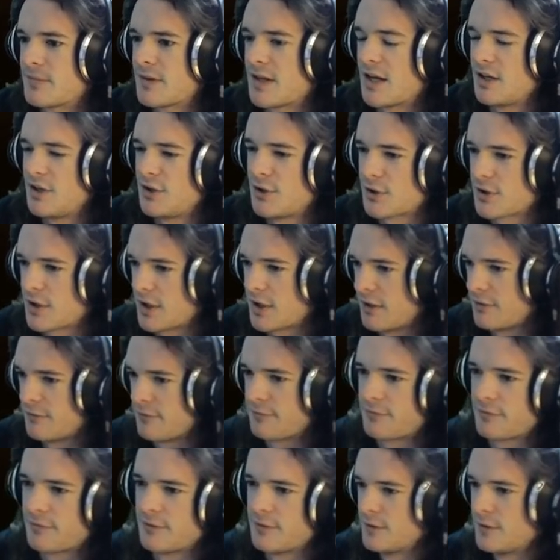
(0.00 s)
and you're kind
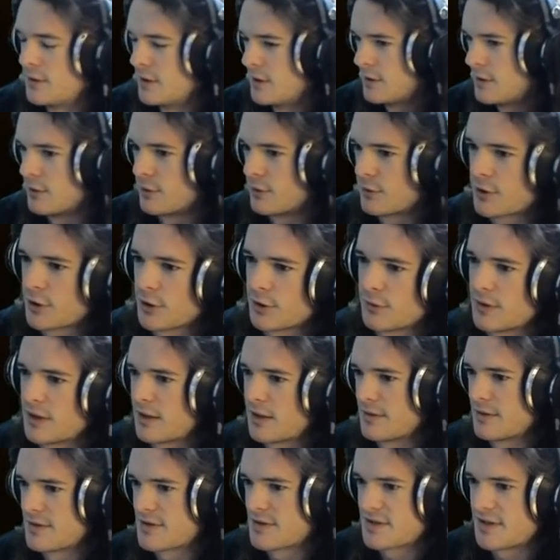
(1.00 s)
of looking
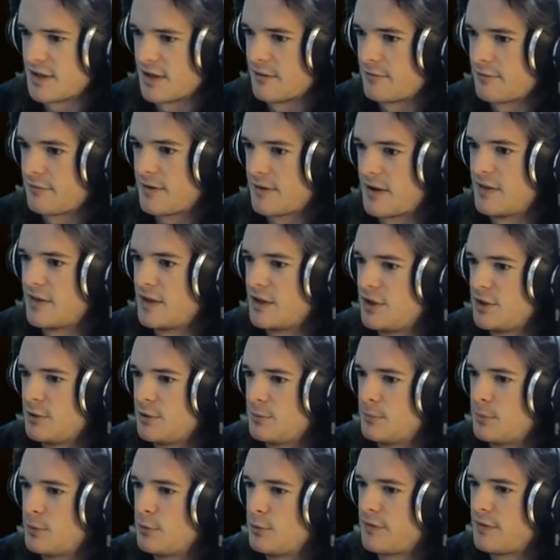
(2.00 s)
around at stuff, and then you
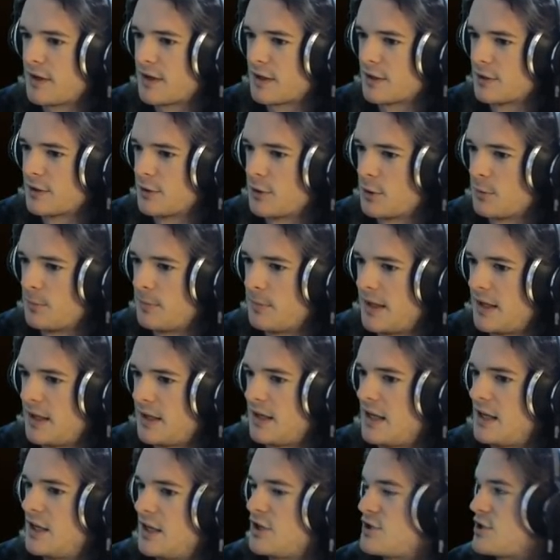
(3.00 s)
move it a little
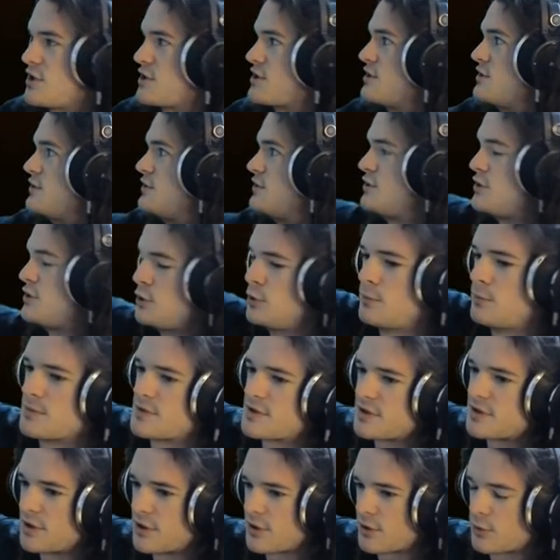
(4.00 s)
bit and it just
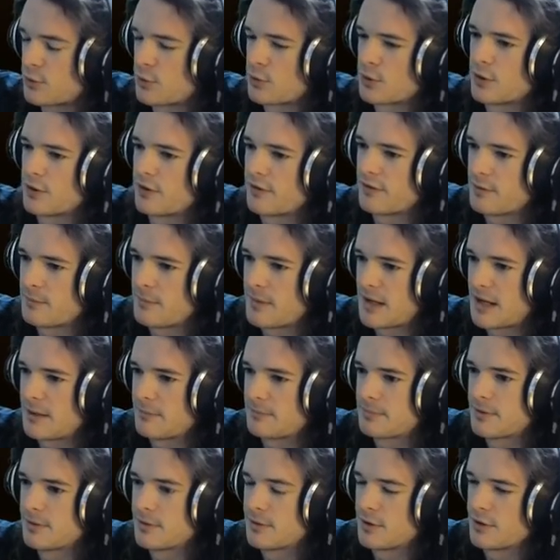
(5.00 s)
zooms to the corner of the
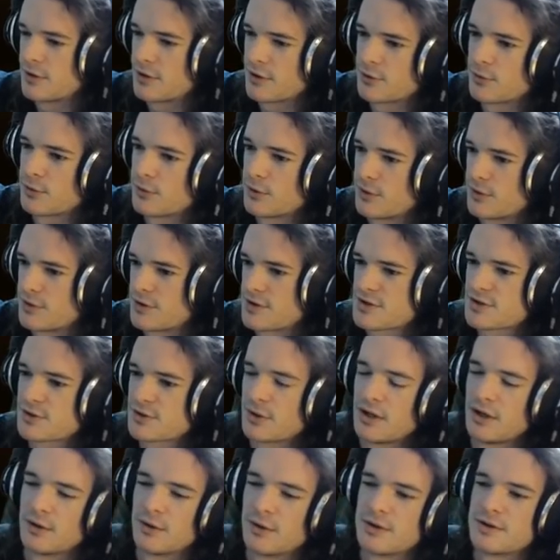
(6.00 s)
map or the corner of the
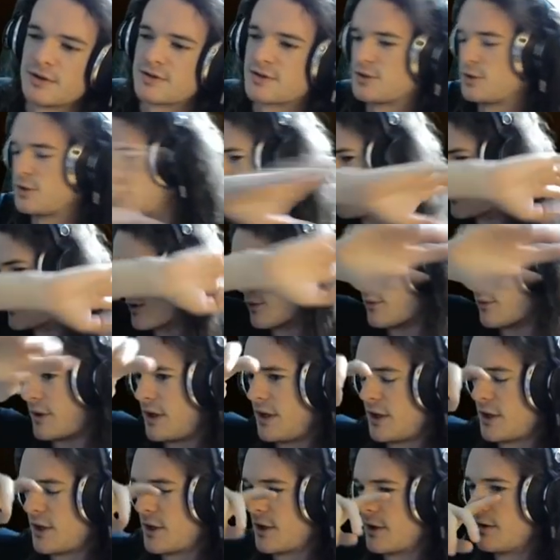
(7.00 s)
screen, or it zooms over
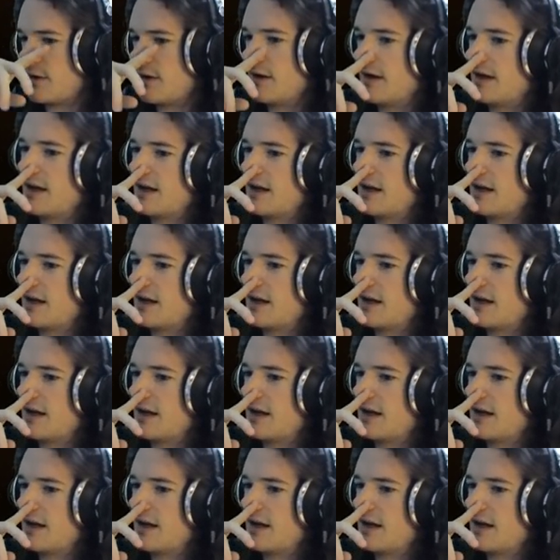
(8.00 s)
here,